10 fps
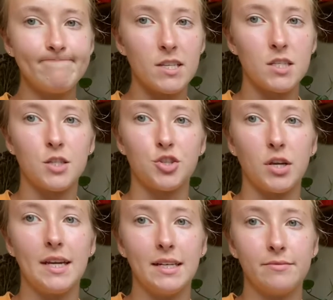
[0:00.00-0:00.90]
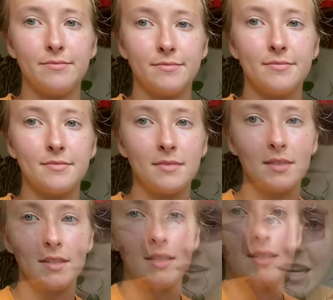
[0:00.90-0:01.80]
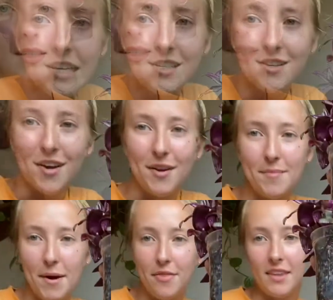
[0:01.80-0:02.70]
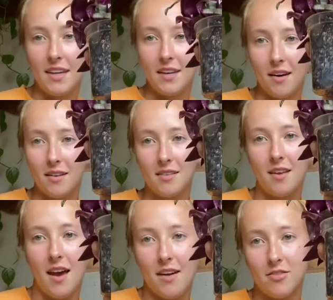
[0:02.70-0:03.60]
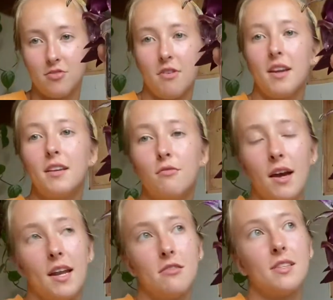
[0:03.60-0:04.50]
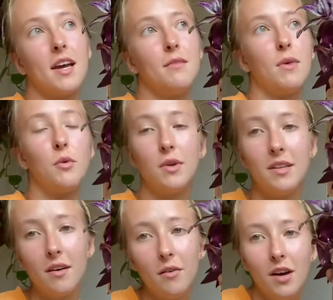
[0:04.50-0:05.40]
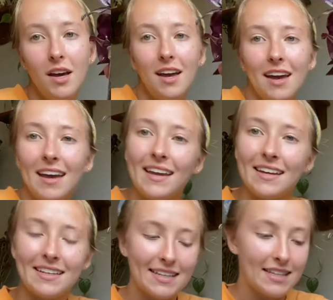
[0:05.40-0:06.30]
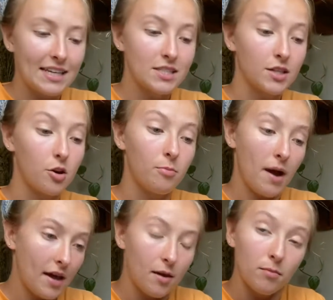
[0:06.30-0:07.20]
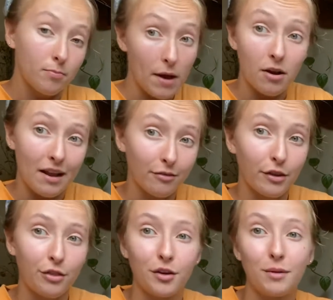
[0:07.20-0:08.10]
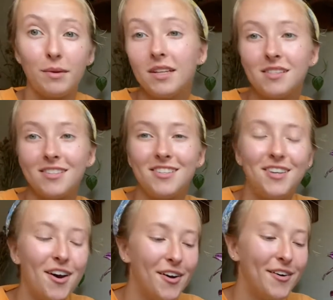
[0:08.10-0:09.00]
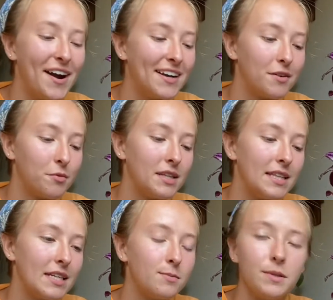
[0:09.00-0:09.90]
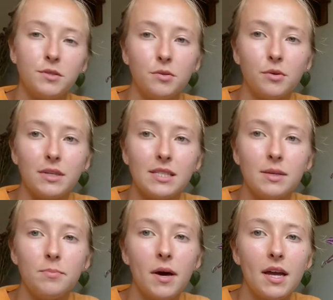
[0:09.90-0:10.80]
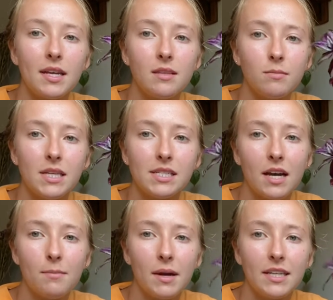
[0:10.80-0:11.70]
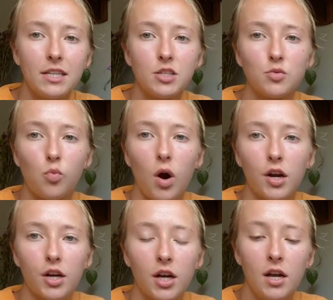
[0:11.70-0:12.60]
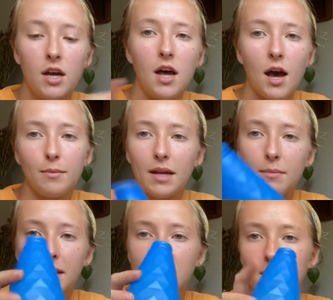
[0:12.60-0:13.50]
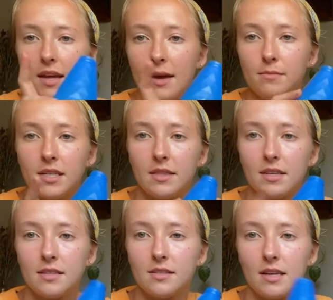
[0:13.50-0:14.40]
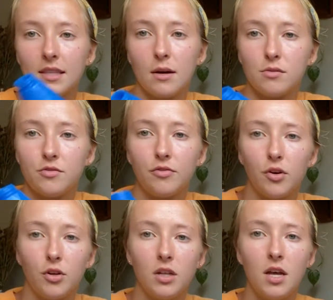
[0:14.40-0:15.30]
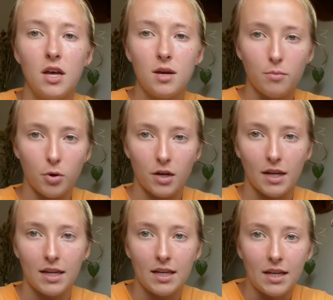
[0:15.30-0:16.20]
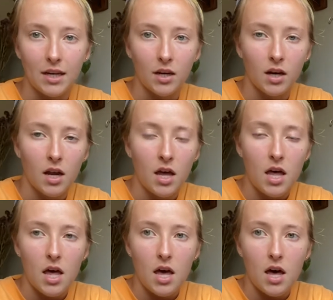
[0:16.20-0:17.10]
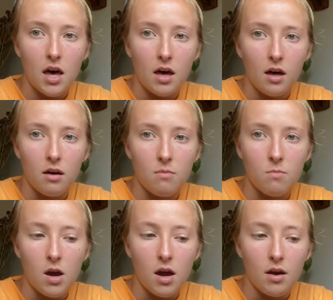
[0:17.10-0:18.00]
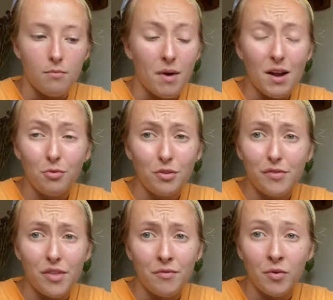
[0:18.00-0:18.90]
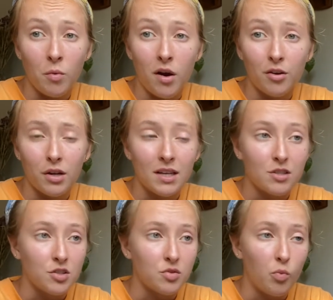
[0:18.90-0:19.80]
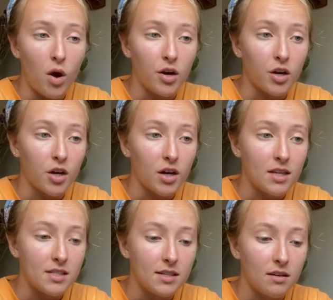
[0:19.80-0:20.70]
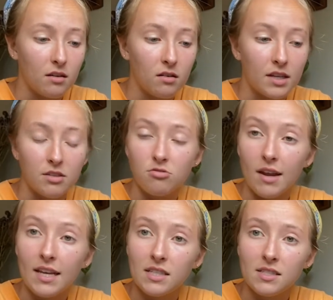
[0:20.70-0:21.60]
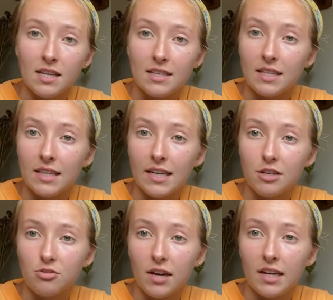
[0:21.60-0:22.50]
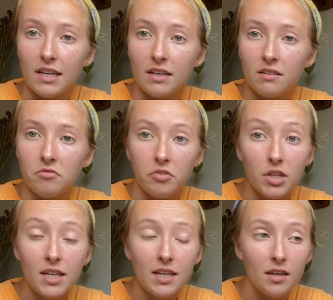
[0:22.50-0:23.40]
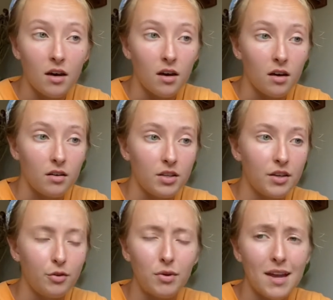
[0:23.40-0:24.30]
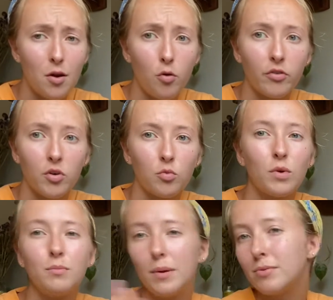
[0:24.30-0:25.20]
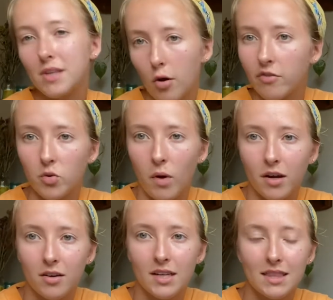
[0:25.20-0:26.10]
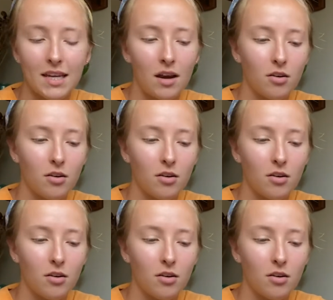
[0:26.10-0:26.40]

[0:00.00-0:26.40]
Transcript: It's the train. Sorry about the cut. I have a train right outside my window and it likes to go by about every 30 minutes, so I didn't want that to be too noisy. But in the meantime, I did just water. I mean, I basically emptied this thing that was full, poured it in here. My rule of thumb for watering is just water until it drains and then let it drain fully. You can't when people say overwatering, they are